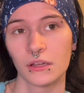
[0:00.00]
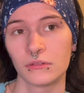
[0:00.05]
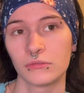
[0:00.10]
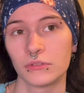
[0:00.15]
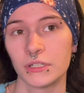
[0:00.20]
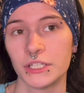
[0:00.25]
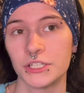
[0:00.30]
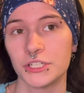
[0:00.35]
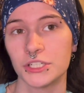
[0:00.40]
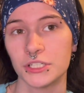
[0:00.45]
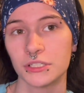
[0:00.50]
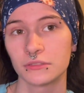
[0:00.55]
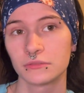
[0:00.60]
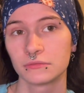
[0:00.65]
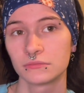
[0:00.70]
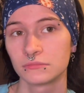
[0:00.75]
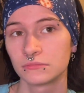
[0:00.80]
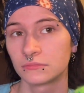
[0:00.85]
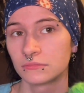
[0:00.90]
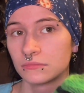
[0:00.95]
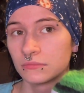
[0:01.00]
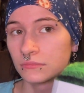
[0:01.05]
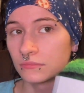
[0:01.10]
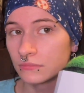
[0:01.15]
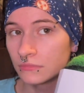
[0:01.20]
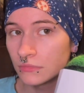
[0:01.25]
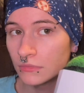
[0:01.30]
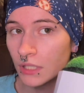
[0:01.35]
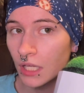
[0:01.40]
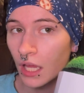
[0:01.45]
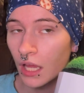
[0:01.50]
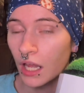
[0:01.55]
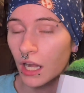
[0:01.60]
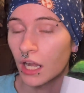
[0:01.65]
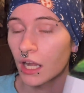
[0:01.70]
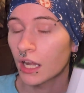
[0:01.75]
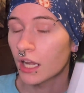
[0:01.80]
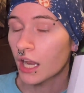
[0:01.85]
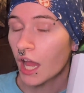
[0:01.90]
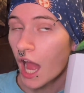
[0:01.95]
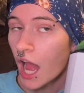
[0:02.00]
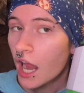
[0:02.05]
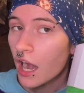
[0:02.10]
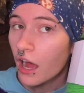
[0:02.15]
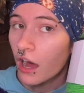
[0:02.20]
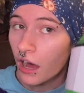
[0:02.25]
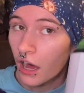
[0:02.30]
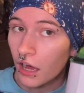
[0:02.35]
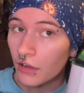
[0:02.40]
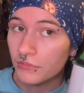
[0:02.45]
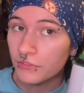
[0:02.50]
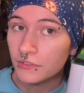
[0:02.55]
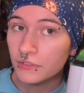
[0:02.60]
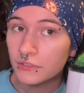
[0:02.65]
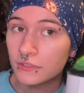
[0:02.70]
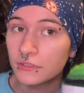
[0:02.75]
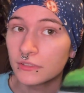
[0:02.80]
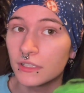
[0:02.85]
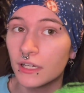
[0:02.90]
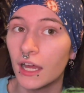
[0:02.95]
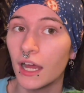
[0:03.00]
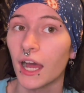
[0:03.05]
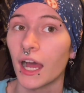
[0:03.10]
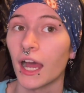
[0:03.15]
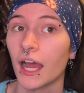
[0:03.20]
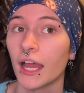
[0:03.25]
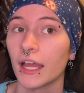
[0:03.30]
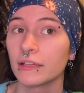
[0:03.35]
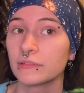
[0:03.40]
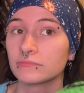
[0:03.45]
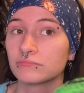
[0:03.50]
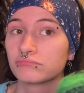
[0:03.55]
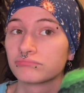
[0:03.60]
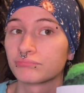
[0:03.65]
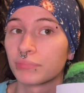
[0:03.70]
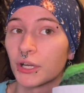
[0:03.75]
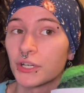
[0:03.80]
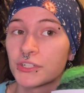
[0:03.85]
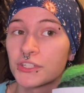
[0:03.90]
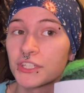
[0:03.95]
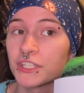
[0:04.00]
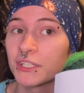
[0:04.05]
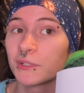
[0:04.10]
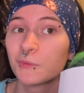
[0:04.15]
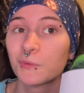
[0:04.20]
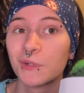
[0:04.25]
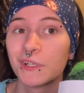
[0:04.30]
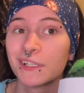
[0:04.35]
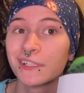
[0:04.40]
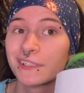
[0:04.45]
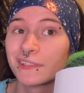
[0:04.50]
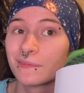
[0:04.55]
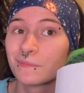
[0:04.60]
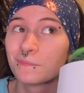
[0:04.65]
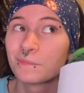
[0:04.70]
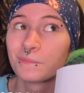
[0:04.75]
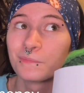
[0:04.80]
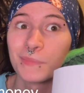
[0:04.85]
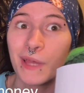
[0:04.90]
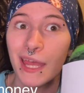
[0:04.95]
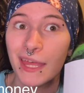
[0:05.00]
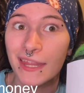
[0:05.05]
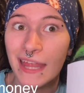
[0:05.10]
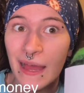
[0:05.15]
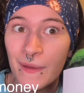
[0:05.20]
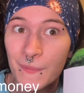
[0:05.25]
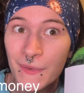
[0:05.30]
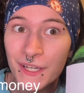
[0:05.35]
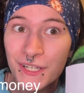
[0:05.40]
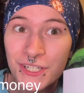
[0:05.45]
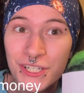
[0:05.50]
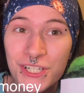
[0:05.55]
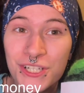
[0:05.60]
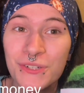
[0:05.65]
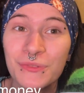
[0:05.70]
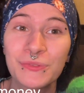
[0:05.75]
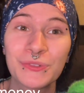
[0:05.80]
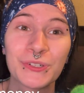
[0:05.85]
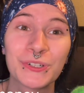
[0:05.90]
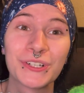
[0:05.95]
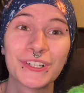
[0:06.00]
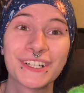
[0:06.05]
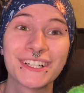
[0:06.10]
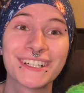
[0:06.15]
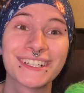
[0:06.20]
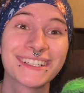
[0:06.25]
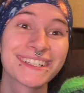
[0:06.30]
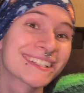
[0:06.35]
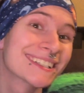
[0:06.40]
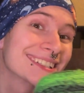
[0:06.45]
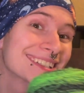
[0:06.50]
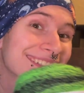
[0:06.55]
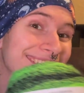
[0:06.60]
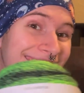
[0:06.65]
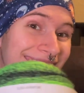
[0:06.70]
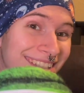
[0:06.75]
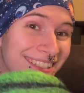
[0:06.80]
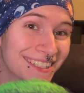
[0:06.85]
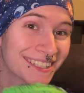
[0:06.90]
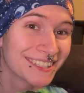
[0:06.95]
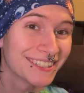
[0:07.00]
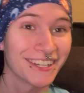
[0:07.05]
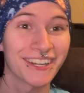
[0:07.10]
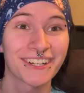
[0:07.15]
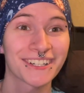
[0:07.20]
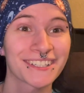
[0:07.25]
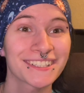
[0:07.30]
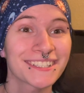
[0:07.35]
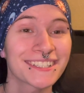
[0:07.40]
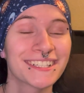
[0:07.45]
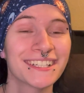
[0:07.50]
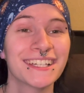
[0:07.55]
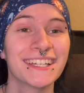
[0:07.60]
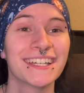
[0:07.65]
Which, not awful. I personally wouldn't pay that much for yarn.